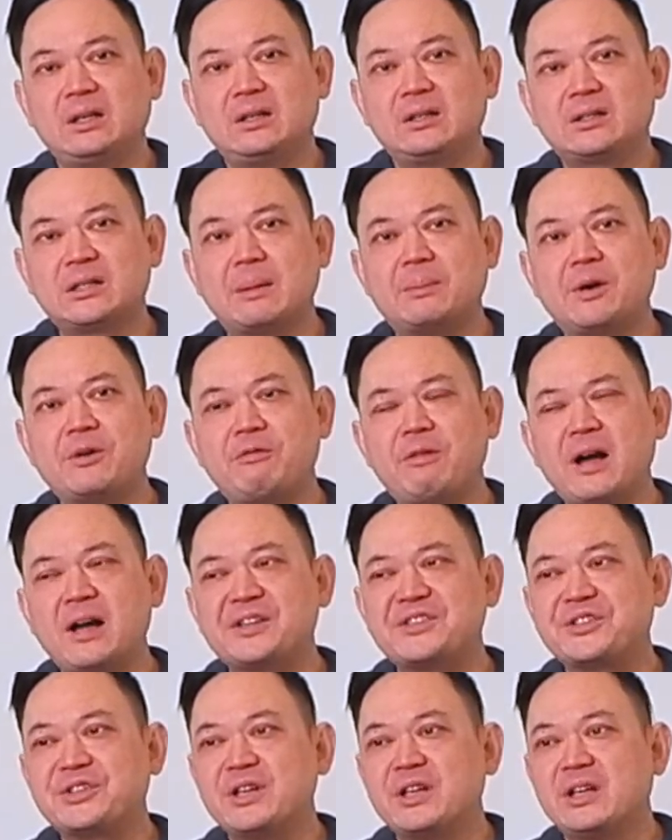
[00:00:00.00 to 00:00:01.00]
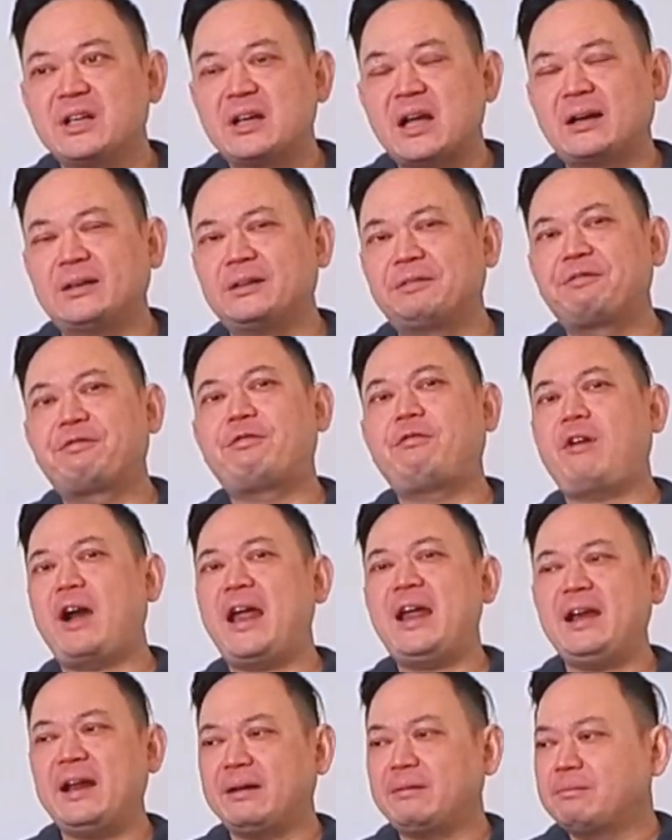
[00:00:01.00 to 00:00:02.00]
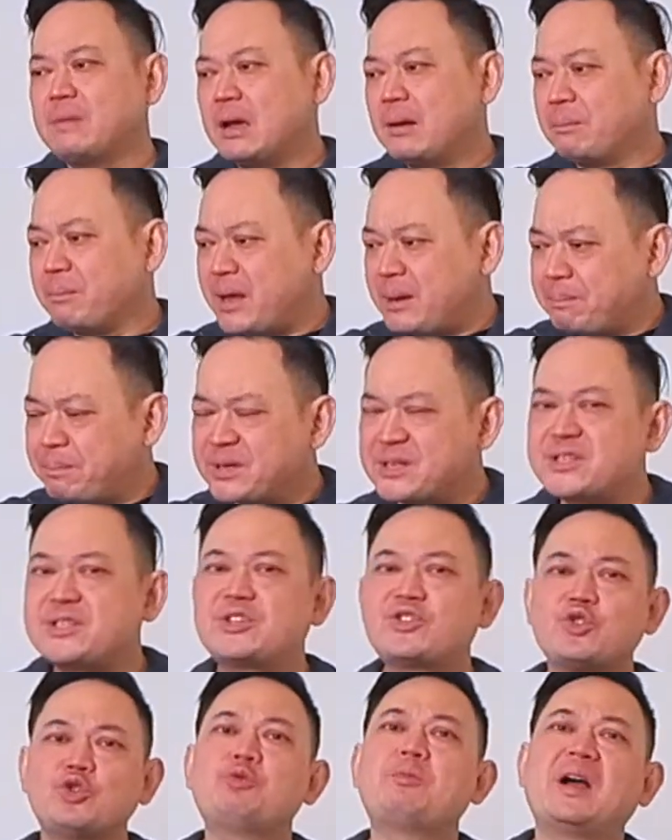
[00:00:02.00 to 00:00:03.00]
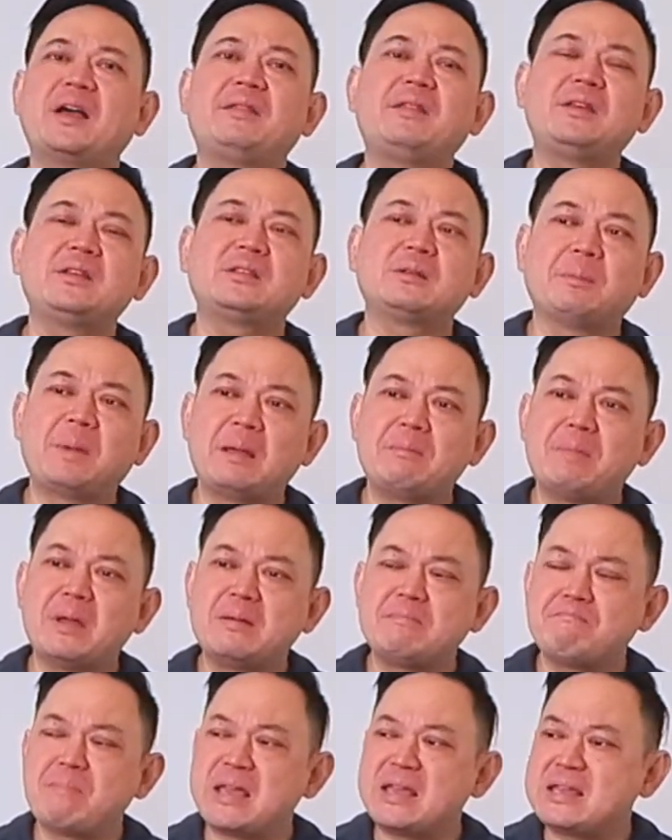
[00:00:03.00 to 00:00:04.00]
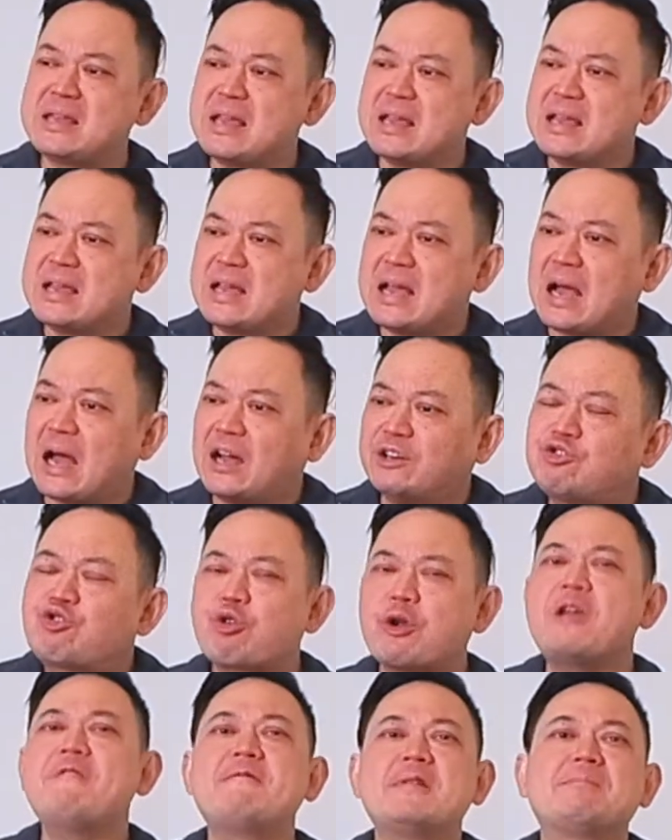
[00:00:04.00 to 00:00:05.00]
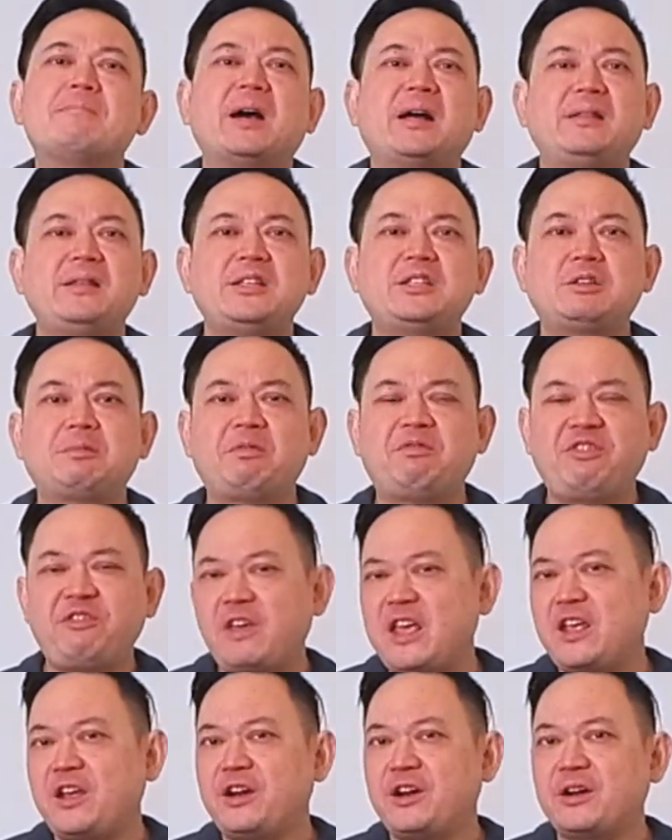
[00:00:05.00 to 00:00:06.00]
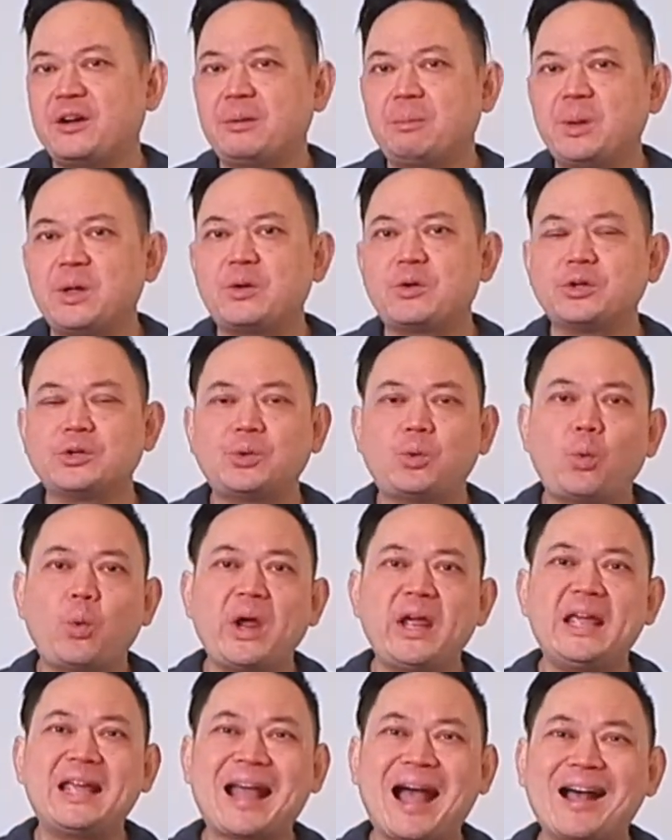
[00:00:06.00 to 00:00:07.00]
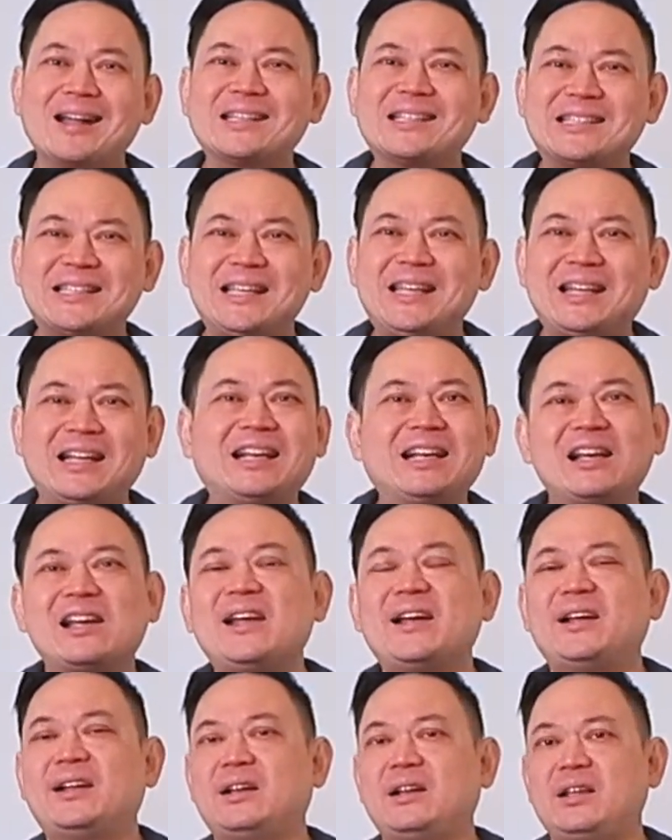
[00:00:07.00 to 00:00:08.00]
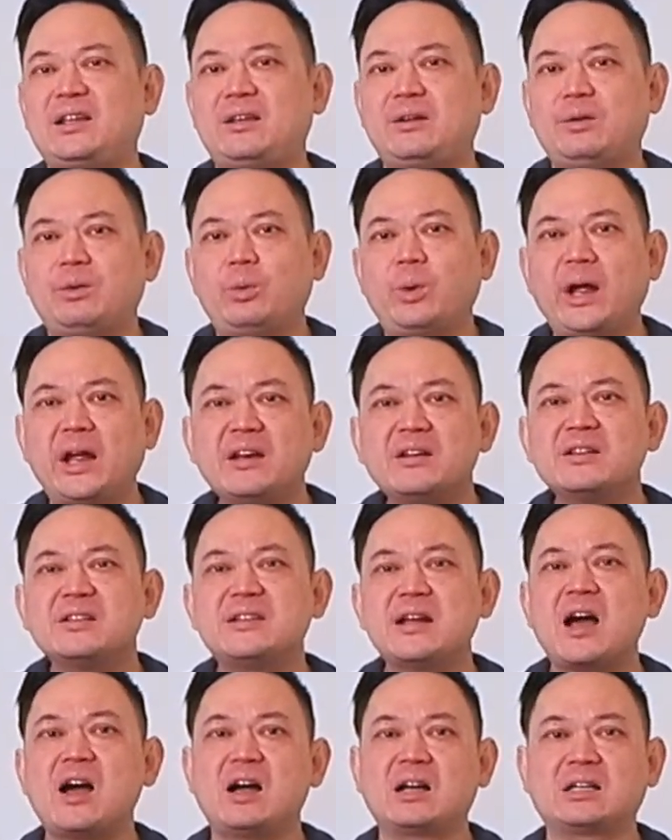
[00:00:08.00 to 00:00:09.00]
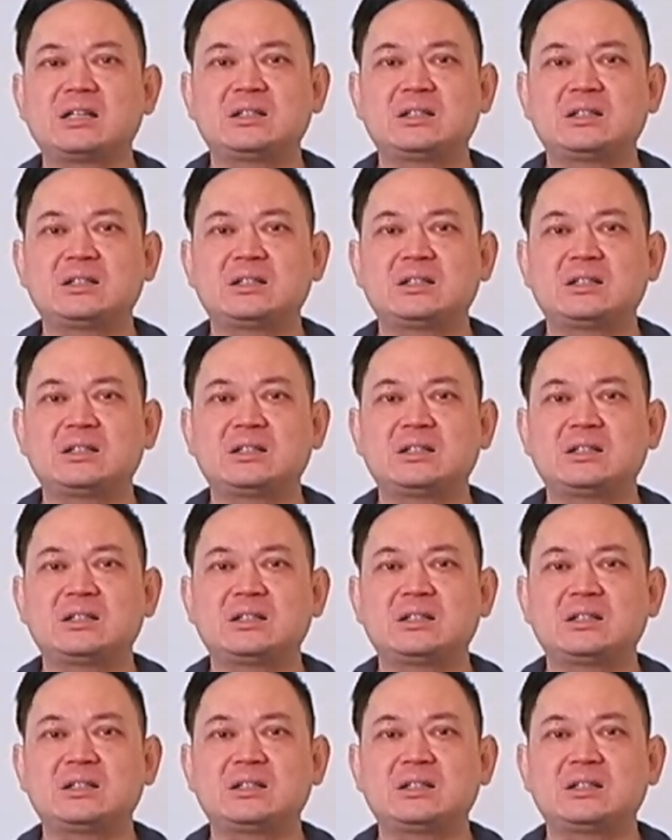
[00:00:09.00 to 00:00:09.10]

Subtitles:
Some of us are afraid and being pursued by this, being driven by this fear because we can't see clearly. We're in the dark.